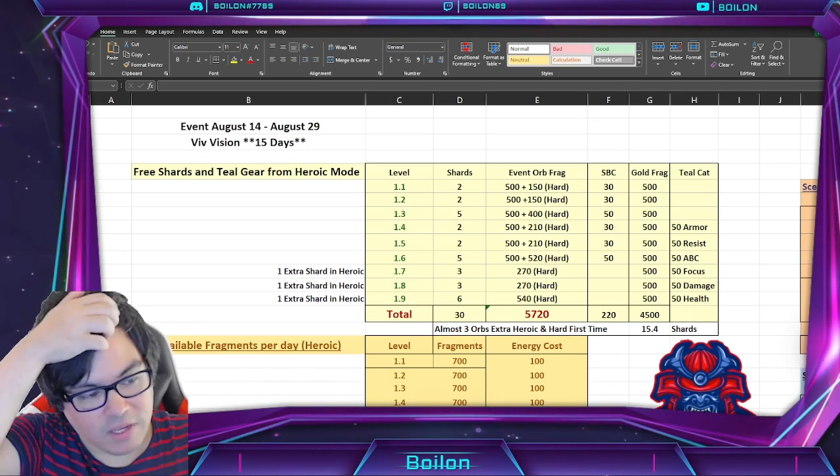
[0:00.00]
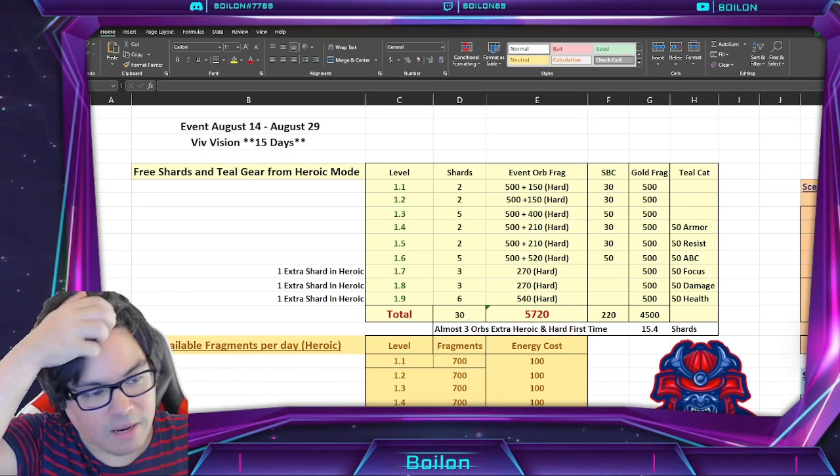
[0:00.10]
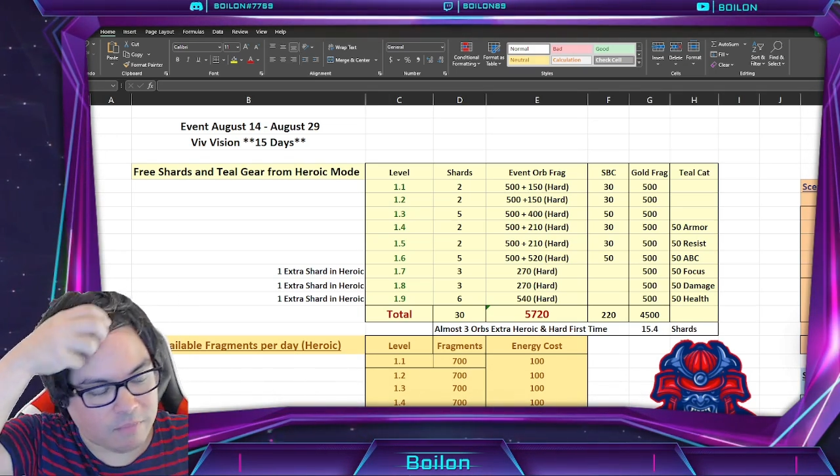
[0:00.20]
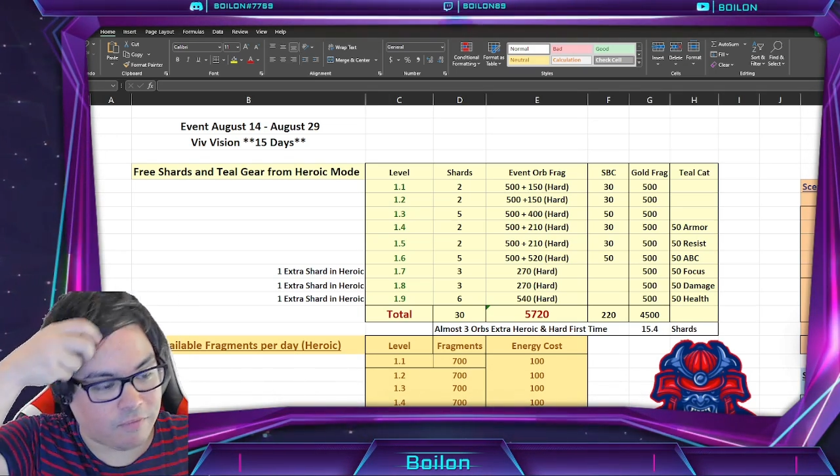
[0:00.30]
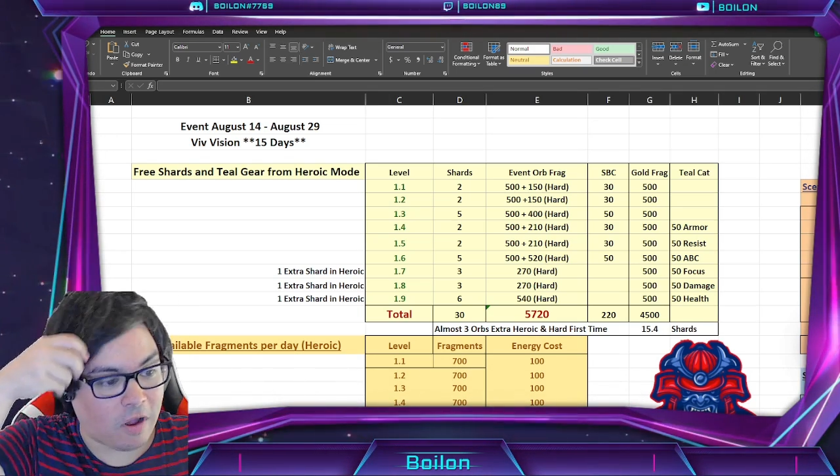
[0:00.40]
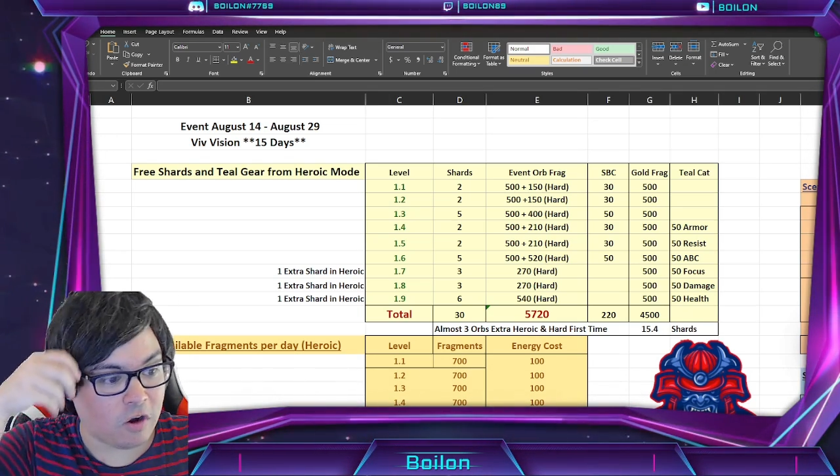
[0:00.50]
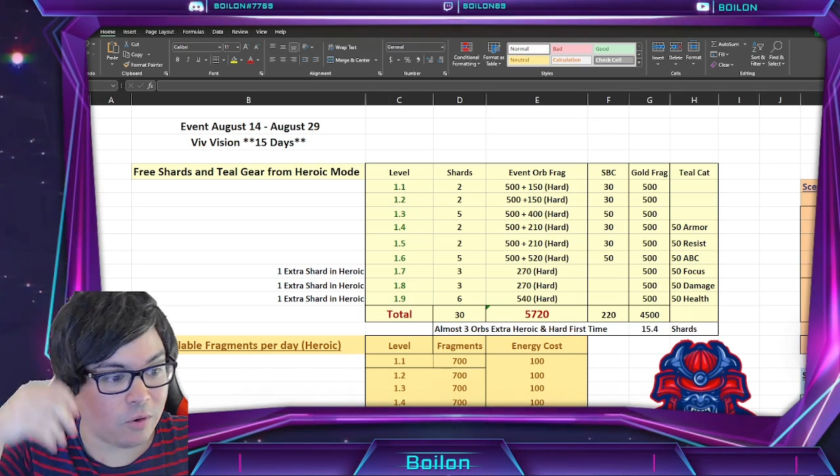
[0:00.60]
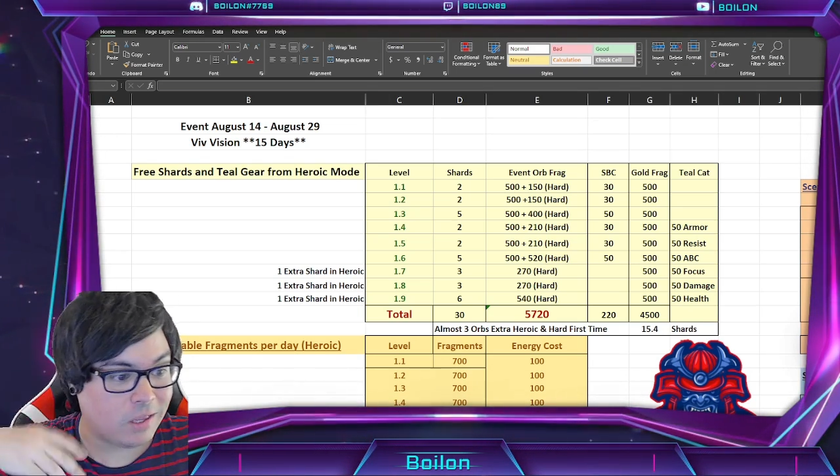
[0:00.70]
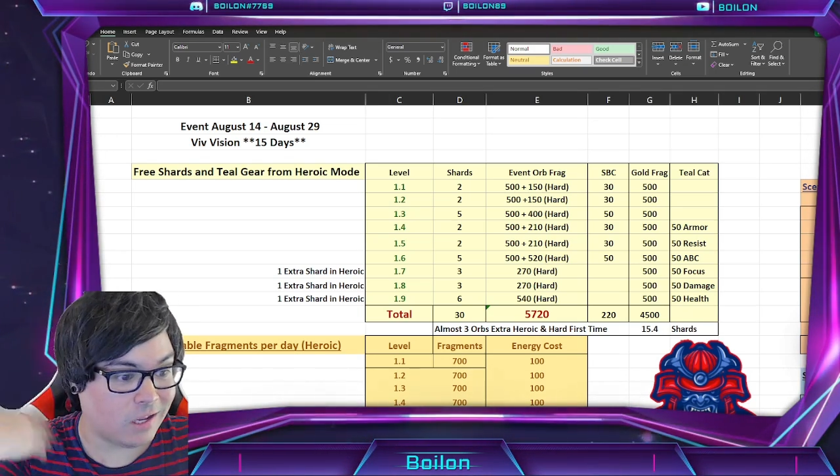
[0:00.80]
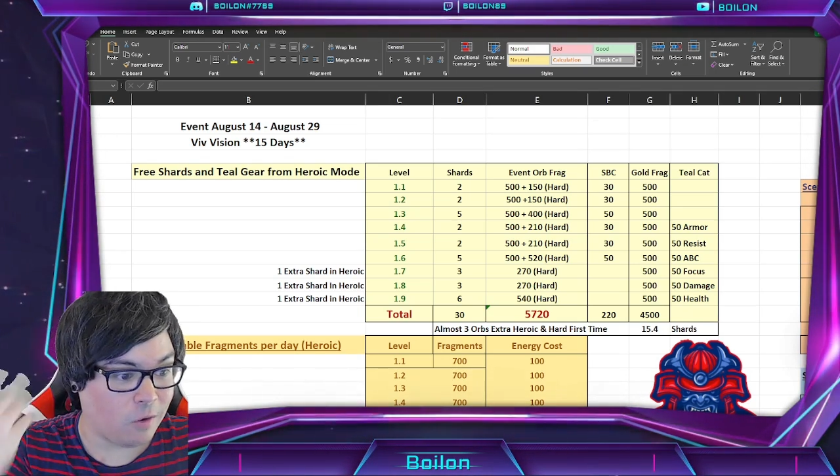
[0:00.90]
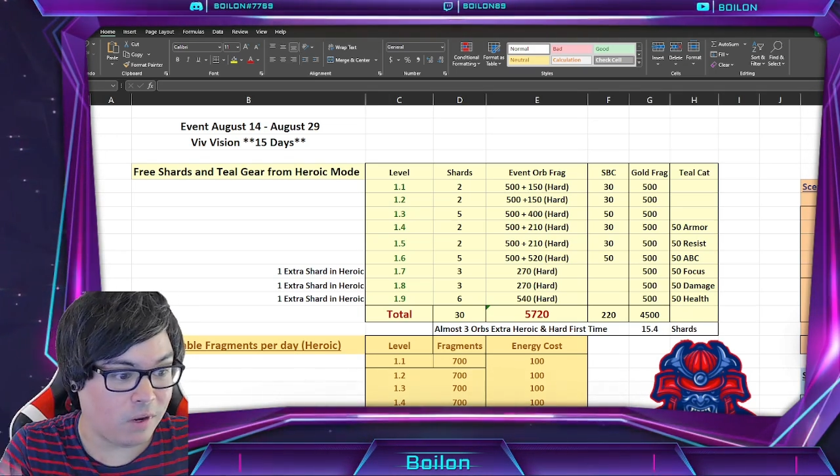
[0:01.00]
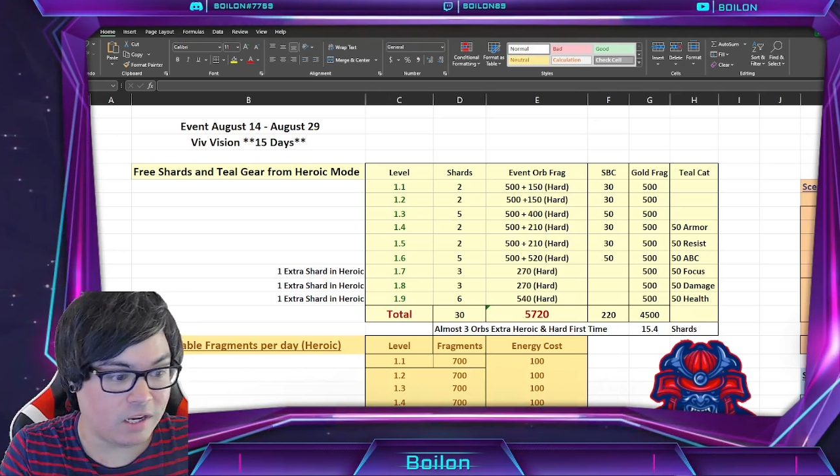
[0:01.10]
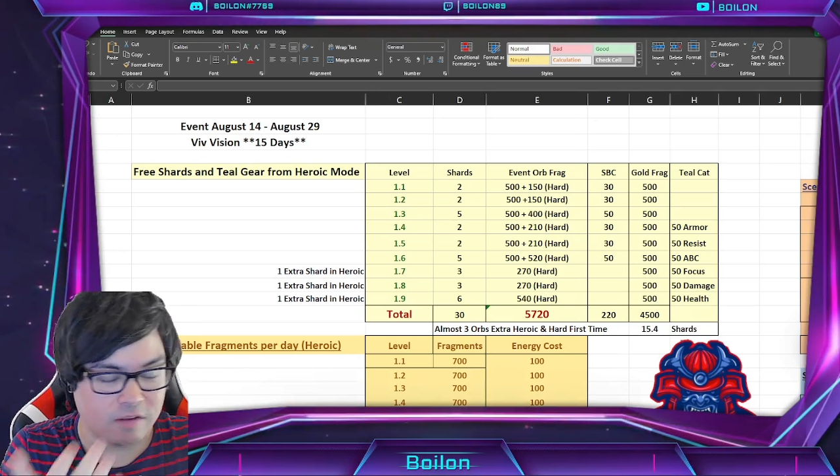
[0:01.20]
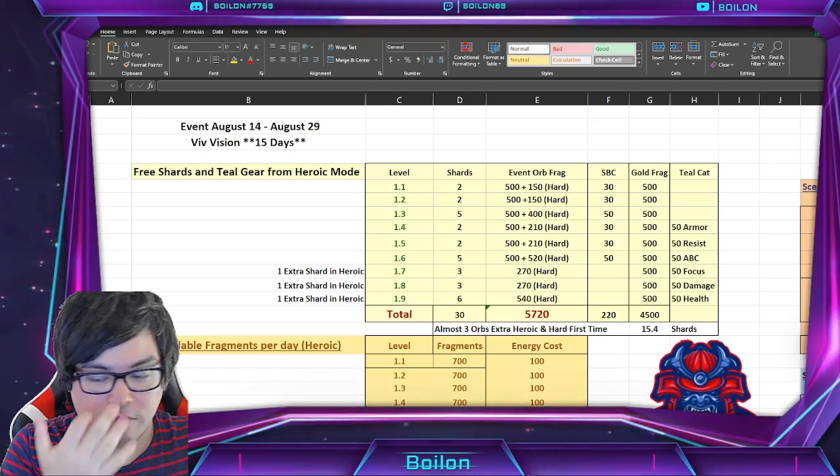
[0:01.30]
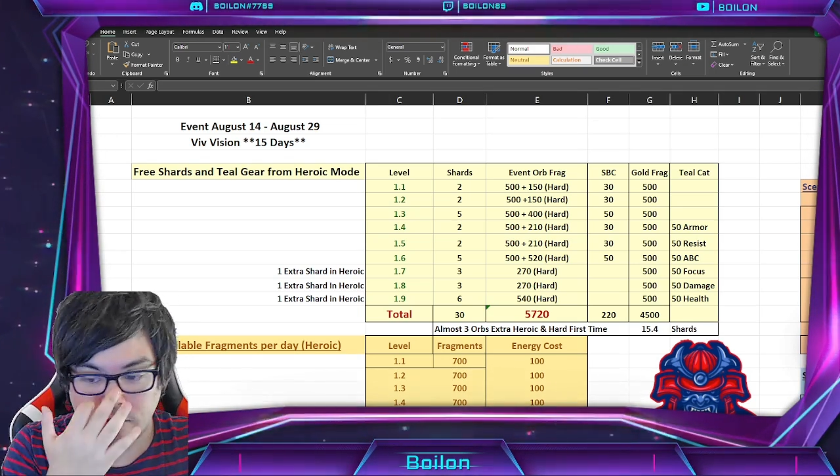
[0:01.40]
it came to Valkyrie and then going
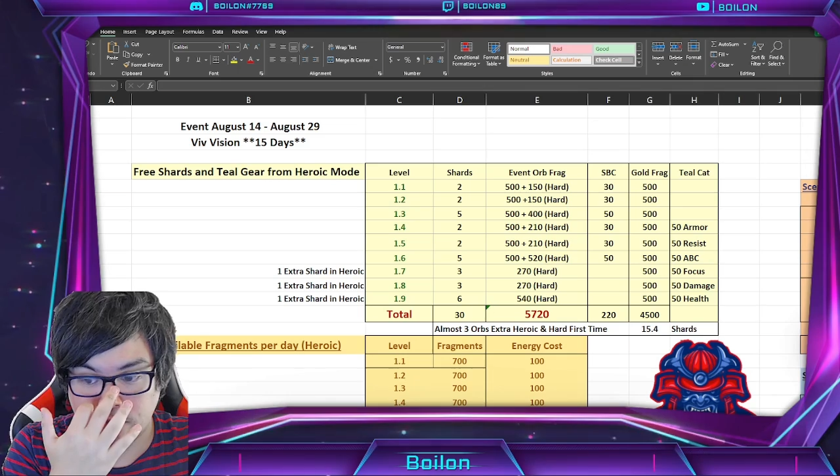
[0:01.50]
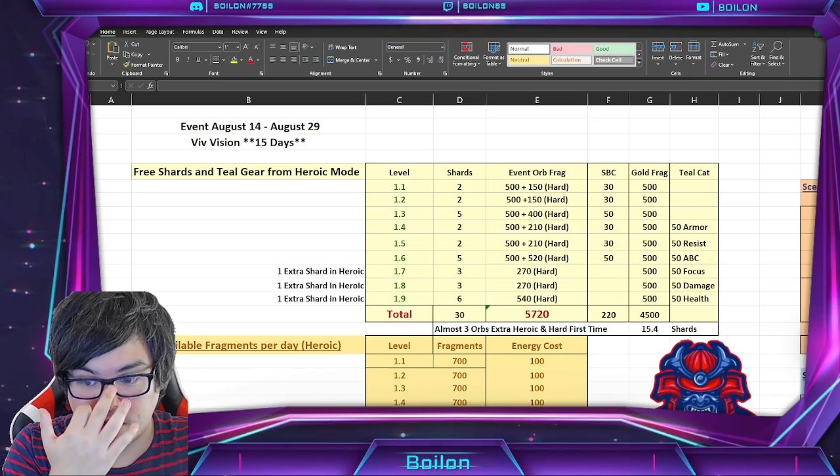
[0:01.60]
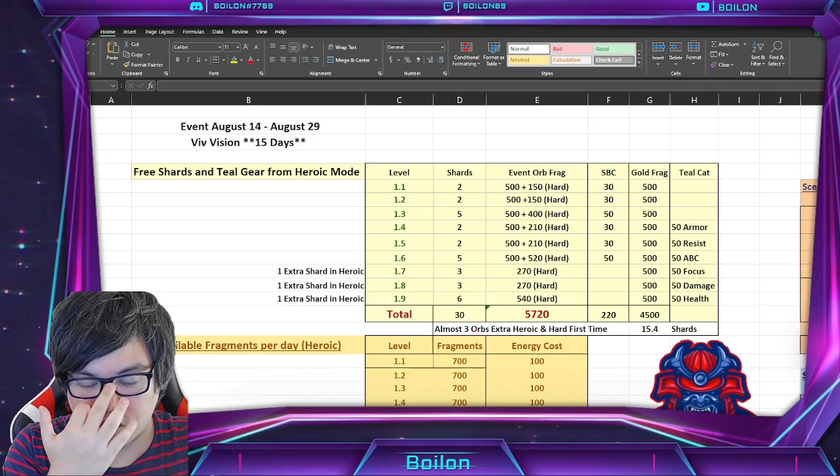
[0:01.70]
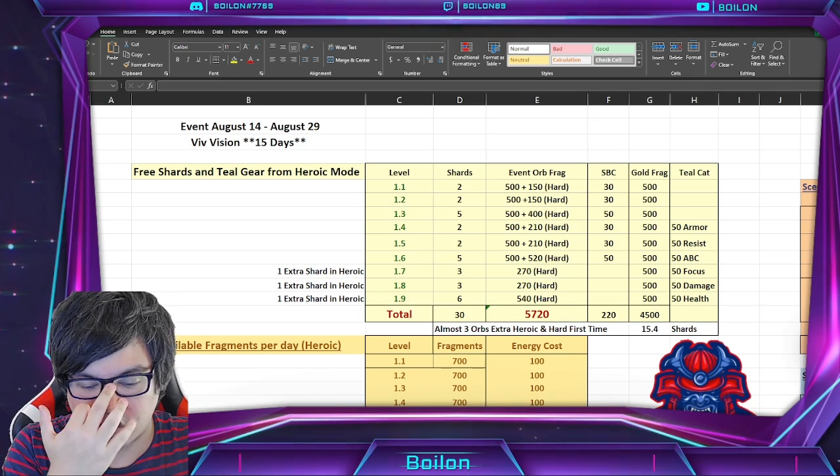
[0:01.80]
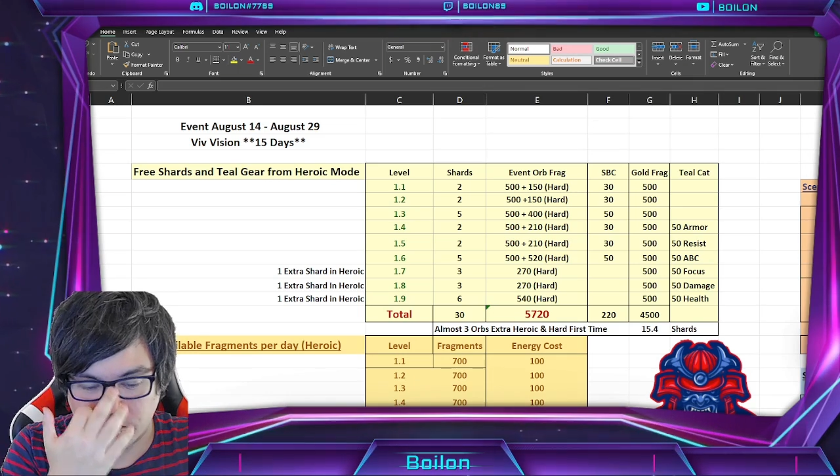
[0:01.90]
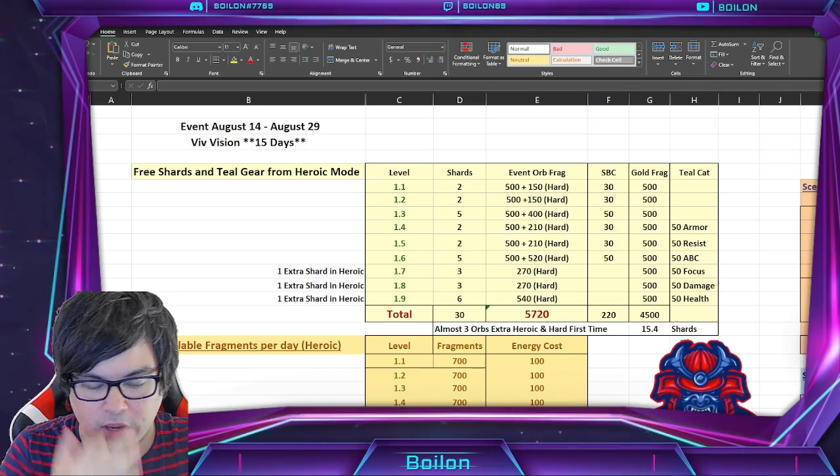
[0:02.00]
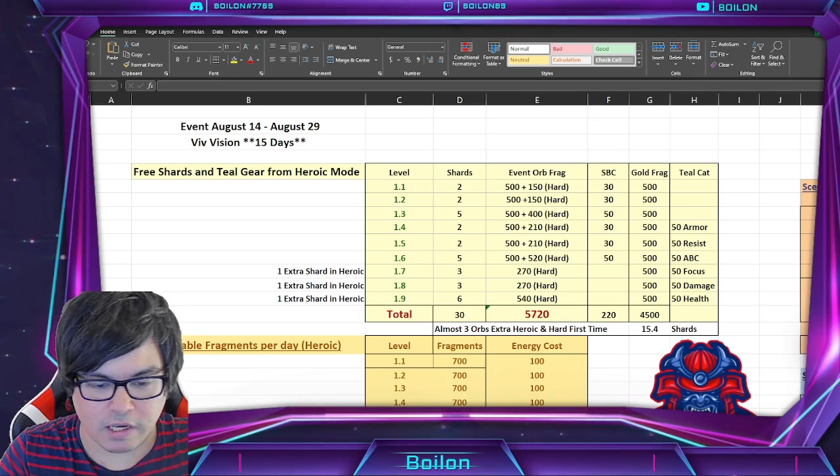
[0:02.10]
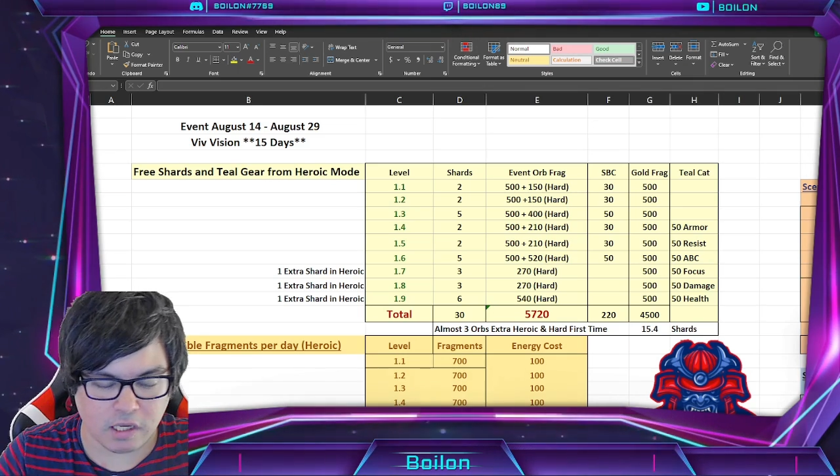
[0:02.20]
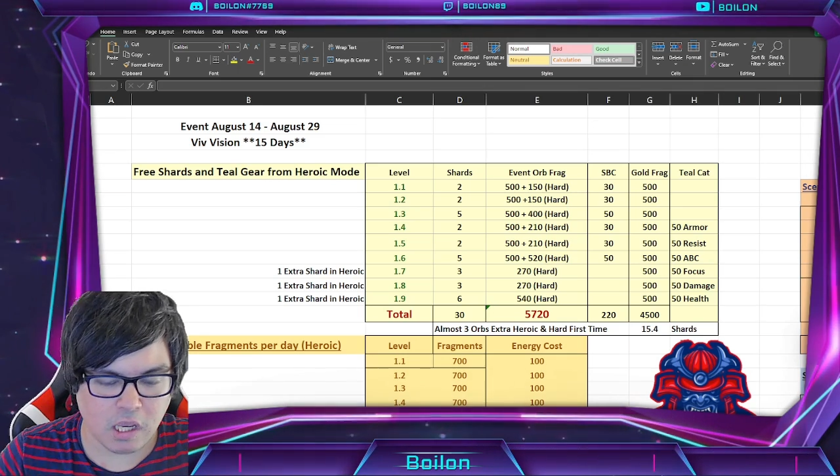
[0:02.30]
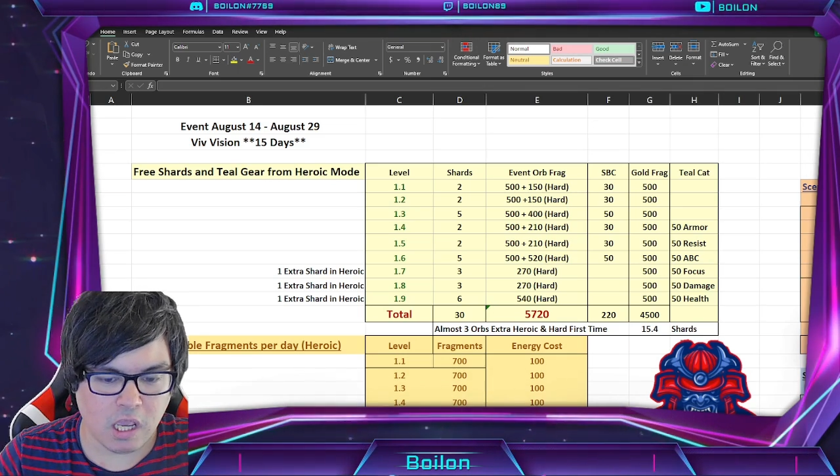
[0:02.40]
into Viv Vision's event.